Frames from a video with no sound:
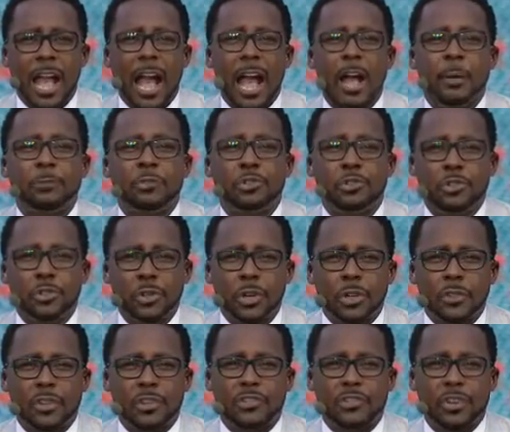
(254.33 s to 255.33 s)
I'm
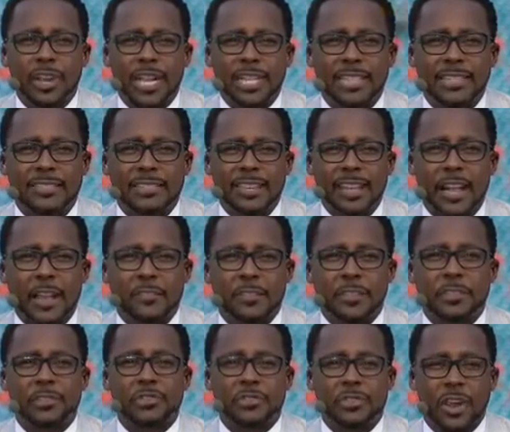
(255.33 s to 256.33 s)
sure the training staff
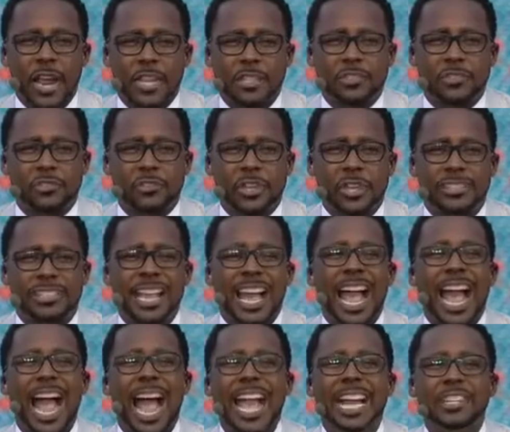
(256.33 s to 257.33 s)
is trying to stress
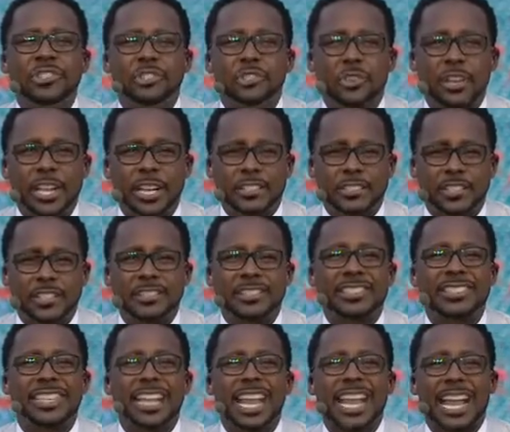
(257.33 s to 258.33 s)
hydration,
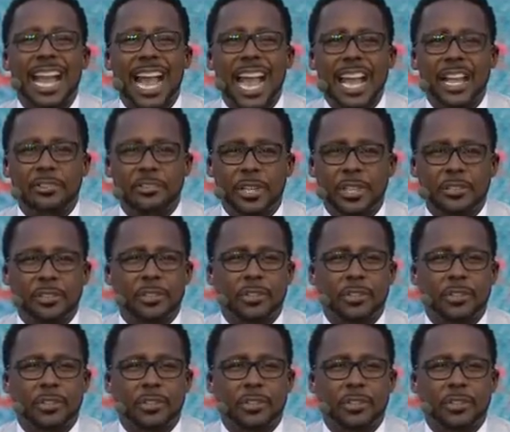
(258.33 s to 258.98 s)
stay hydrated.